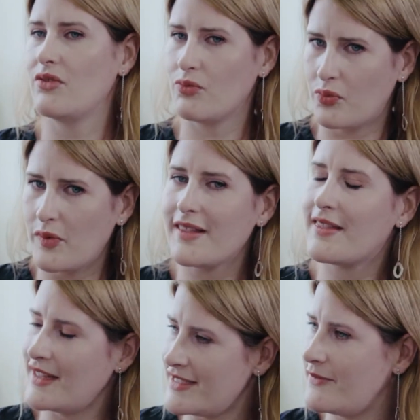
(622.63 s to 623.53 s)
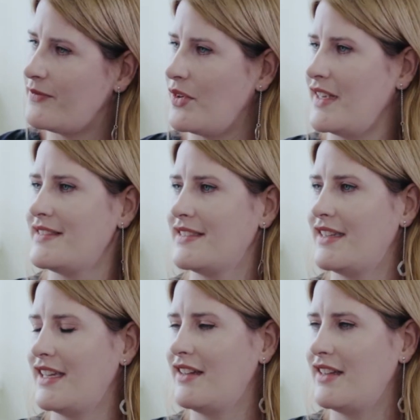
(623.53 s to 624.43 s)
with this voice
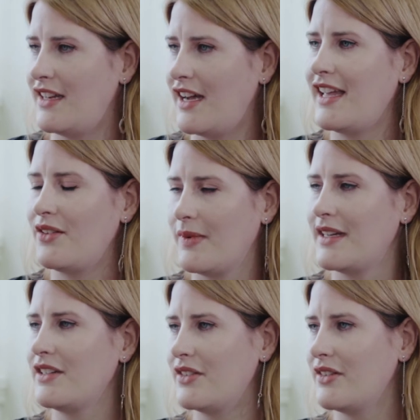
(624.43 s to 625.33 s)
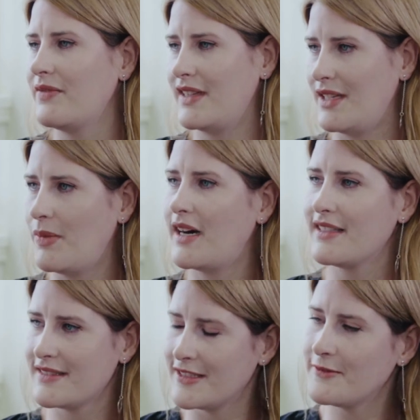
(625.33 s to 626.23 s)
that I had read a lot of in the
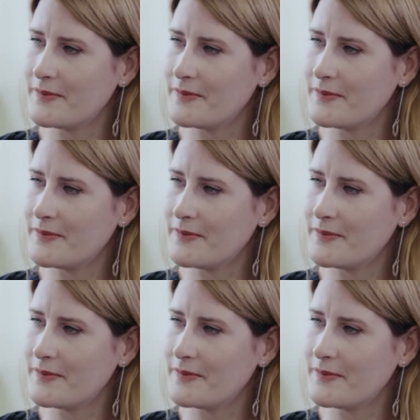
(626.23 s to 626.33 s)
past.